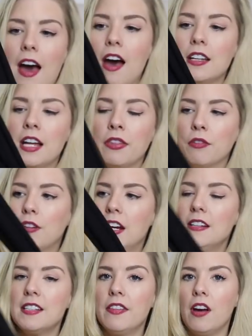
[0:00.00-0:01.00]
that, and the
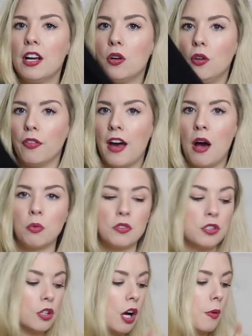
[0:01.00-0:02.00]
reason that I got that
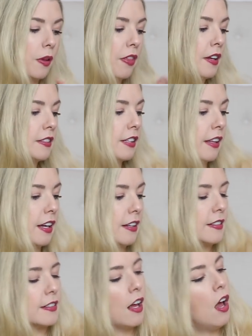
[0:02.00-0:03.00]
was to go with things like
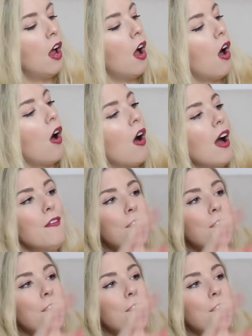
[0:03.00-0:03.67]
this. I